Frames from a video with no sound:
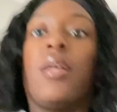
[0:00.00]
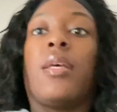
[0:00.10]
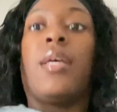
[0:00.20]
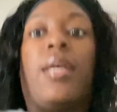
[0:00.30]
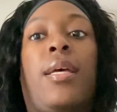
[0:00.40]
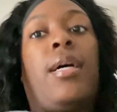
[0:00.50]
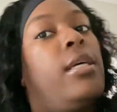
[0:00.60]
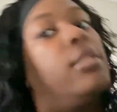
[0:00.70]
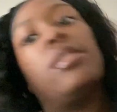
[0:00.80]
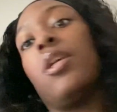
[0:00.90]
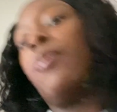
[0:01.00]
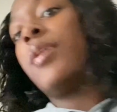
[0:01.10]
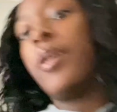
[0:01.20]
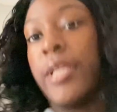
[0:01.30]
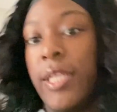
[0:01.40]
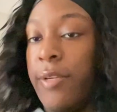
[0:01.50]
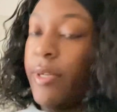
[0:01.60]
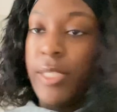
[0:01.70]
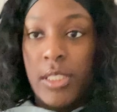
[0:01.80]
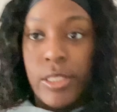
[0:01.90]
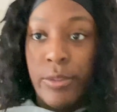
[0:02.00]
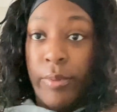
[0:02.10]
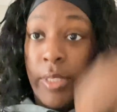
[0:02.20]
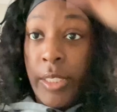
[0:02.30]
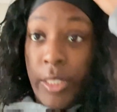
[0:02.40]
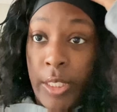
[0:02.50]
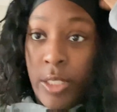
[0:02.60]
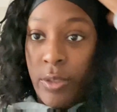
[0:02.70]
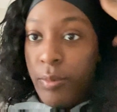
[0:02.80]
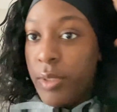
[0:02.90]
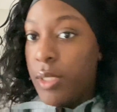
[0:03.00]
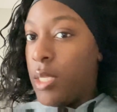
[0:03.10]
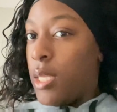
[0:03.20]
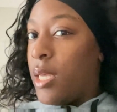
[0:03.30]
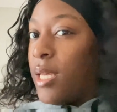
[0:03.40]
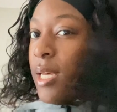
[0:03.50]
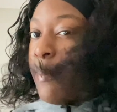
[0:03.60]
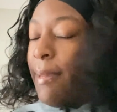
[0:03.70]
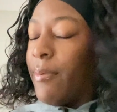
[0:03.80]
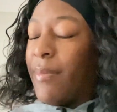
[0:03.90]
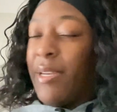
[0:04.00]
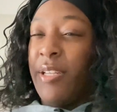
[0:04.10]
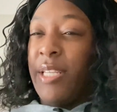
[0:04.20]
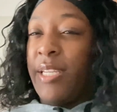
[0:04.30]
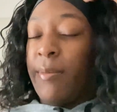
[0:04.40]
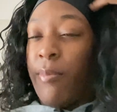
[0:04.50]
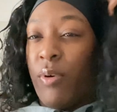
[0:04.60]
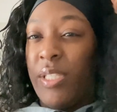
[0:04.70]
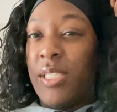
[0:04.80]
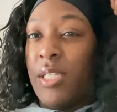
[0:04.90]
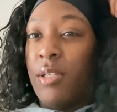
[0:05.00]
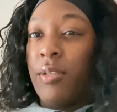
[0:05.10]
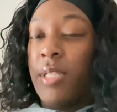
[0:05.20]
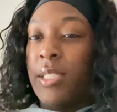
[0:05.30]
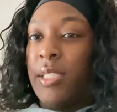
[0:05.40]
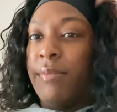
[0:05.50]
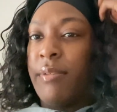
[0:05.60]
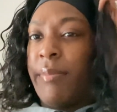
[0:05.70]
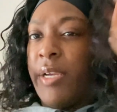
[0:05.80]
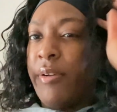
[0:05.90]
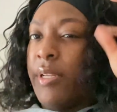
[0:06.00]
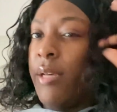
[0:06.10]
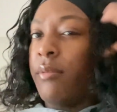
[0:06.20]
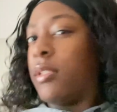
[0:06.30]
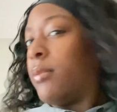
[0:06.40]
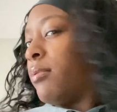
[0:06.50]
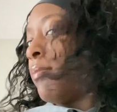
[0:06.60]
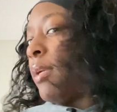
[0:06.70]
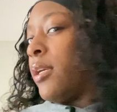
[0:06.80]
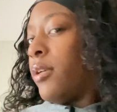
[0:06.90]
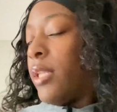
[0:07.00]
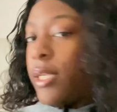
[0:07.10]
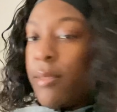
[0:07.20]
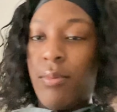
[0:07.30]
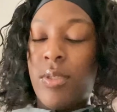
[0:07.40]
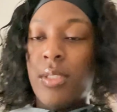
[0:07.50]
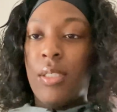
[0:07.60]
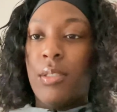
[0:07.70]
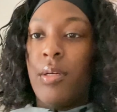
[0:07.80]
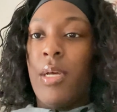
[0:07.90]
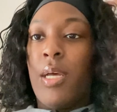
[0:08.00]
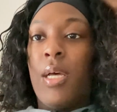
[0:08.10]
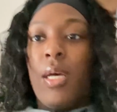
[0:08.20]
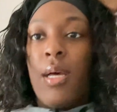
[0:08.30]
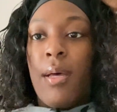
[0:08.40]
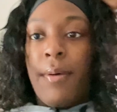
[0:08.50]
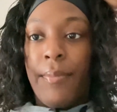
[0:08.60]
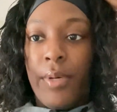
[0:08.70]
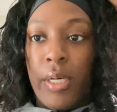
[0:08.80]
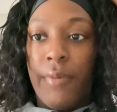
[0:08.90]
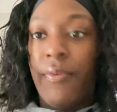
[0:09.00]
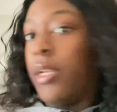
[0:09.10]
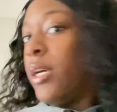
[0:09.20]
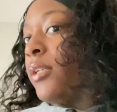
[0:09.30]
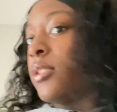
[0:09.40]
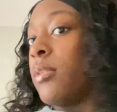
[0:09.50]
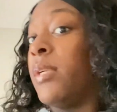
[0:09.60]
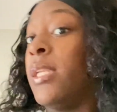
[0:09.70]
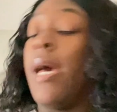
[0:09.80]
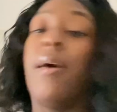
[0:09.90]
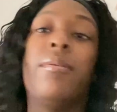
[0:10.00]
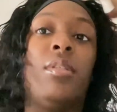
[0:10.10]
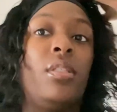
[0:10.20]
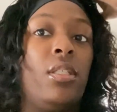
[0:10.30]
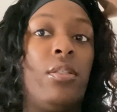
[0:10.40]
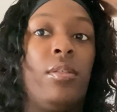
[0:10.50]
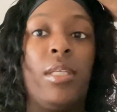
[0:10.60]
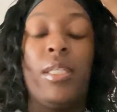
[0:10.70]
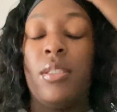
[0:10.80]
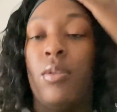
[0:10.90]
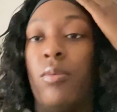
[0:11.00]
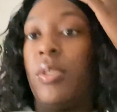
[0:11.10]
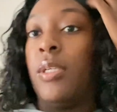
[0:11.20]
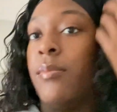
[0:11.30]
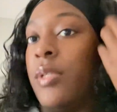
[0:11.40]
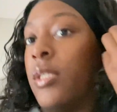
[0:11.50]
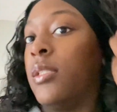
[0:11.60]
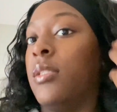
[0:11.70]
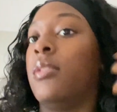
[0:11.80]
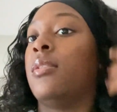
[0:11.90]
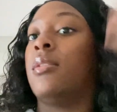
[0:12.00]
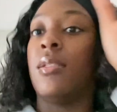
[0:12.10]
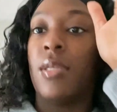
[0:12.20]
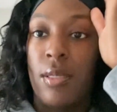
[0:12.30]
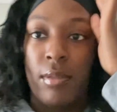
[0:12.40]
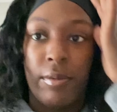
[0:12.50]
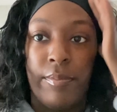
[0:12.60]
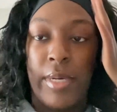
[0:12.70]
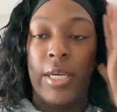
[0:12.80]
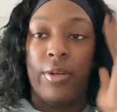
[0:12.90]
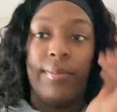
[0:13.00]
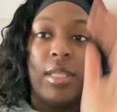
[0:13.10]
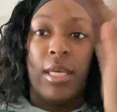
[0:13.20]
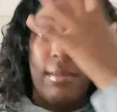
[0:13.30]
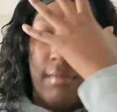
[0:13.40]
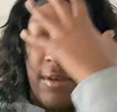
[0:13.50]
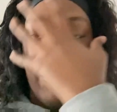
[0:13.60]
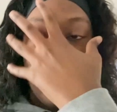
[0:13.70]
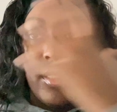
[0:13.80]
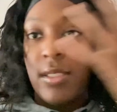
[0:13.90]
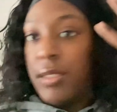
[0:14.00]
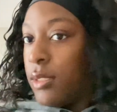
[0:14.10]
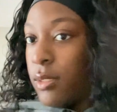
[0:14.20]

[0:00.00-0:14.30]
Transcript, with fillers: Okay guys, so we are getting ready to go. I might put my hair like in a ponytail, like leave some hair down and then put my hair like in a ponytail. But for now, it's gonna be down until it gets annoying because I don't like when my hair be like in my face.